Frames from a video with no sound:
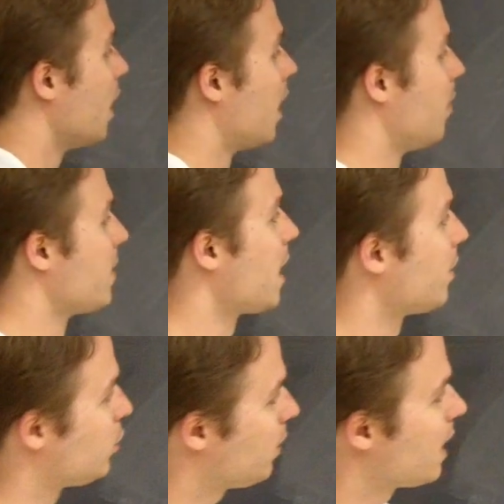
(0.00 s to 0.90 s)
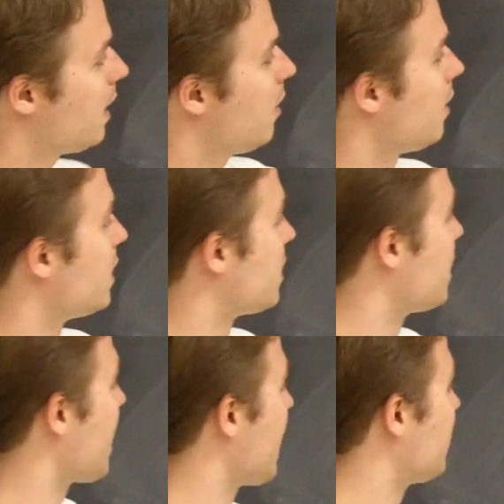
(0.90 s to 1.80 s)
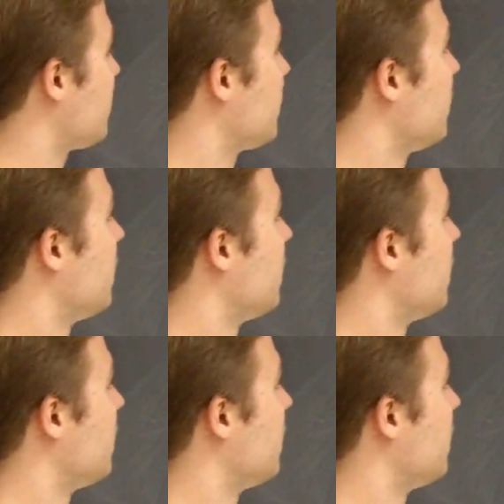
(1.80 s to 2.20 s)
Now the trick here is that